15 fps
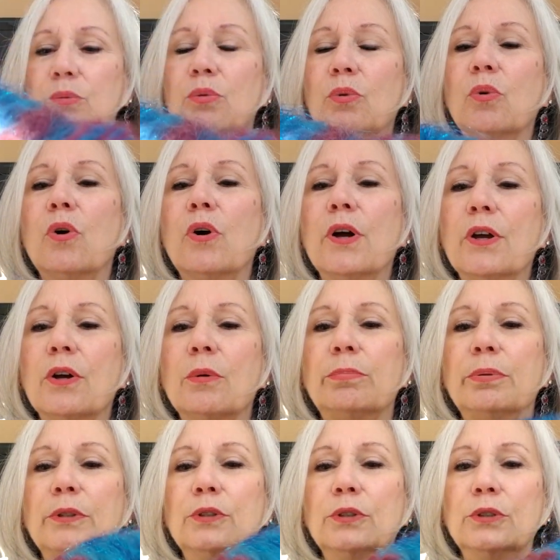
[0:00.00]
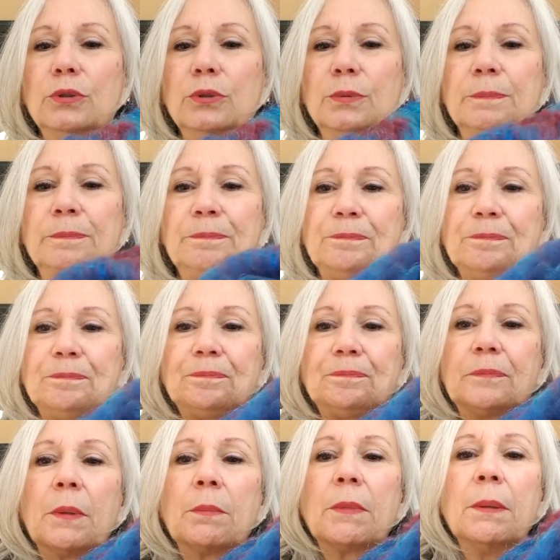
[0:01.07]
royal blue
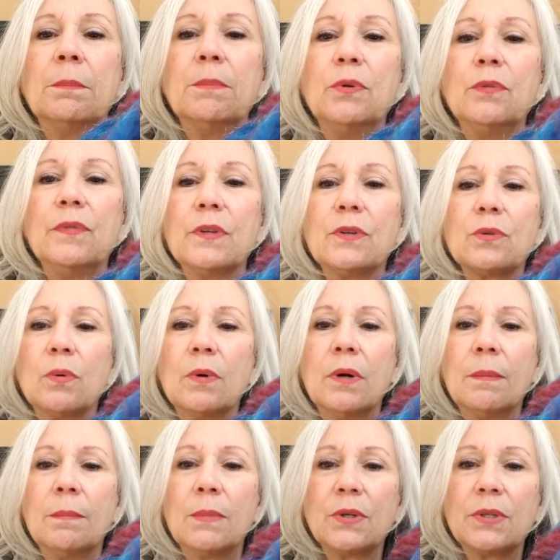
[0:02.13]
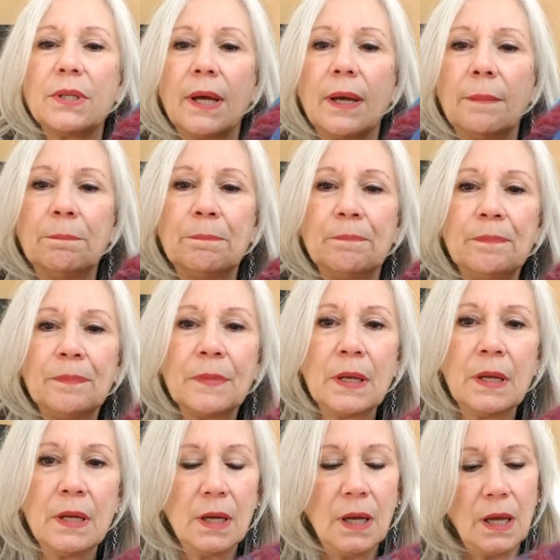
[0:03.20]
I'm going to move this one more time.
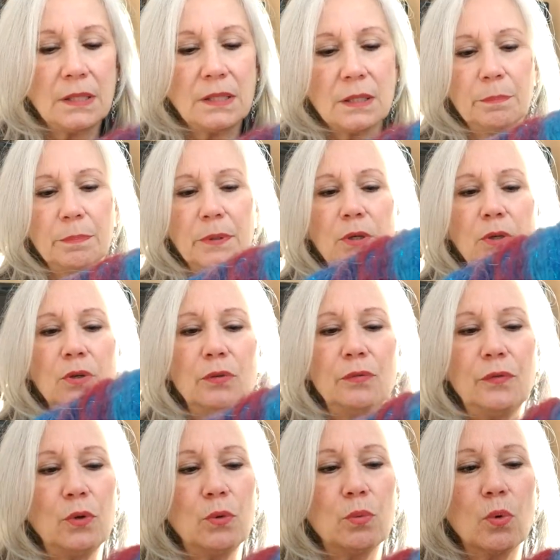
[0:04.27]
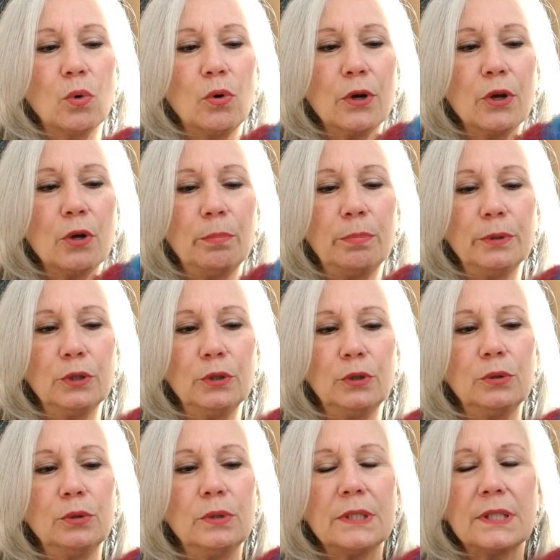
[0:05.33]
It's a beautiful royal
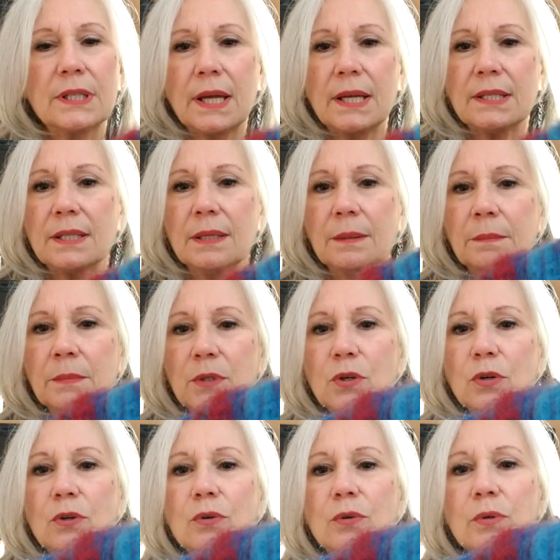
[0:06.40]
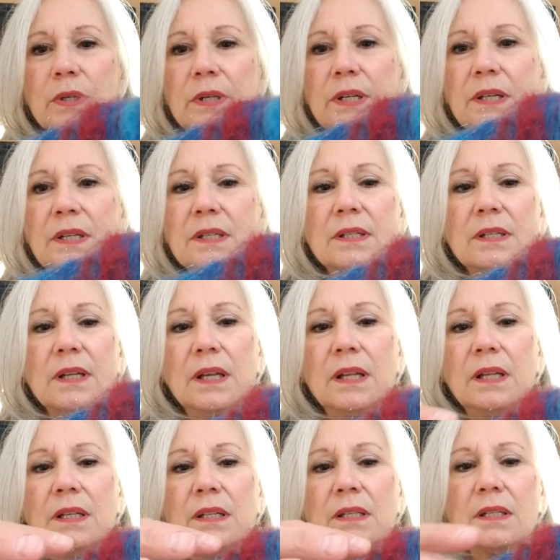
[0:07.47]
blue. It's got some turquoise
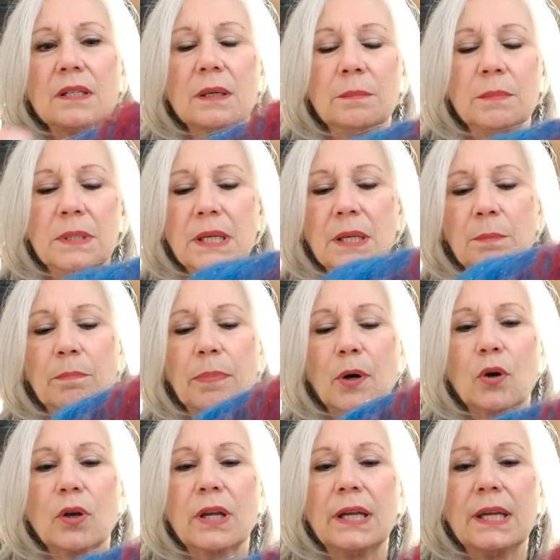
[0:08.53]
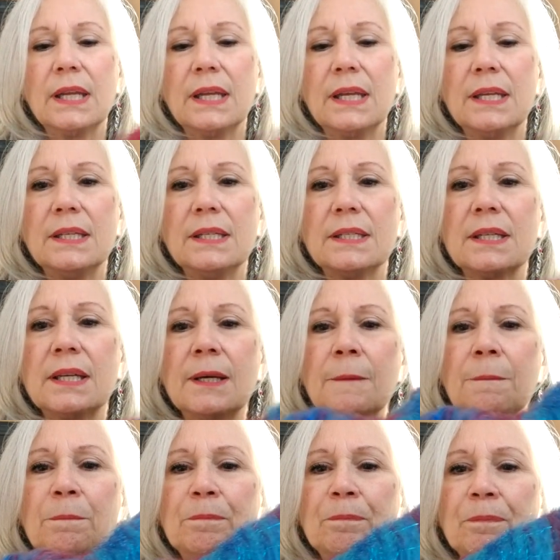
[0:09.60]
and some deep burgundies.
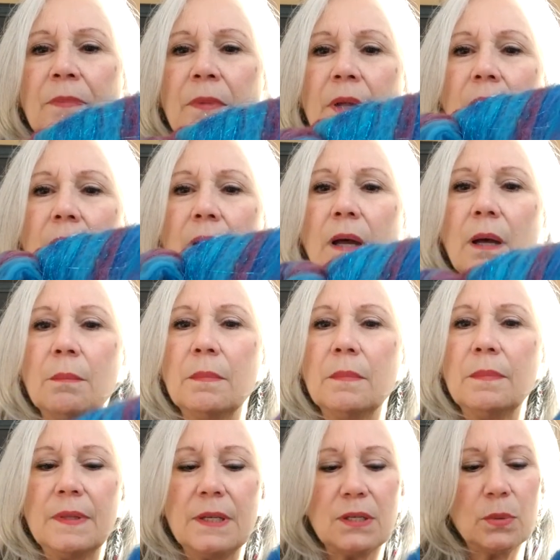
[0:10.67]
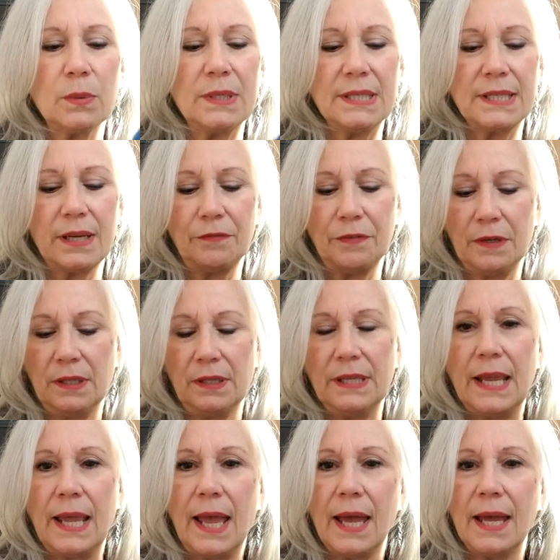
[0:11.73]
Um, this one definitely
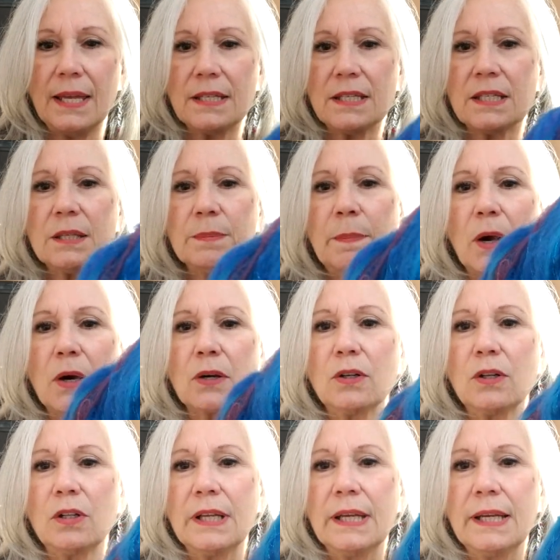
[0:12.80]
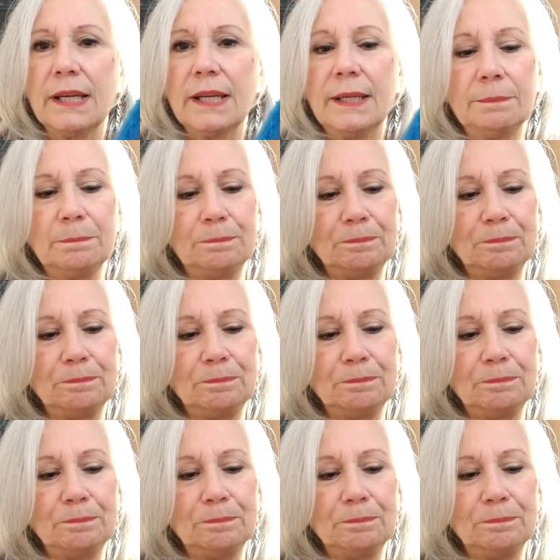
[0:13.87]
has sparkle in it.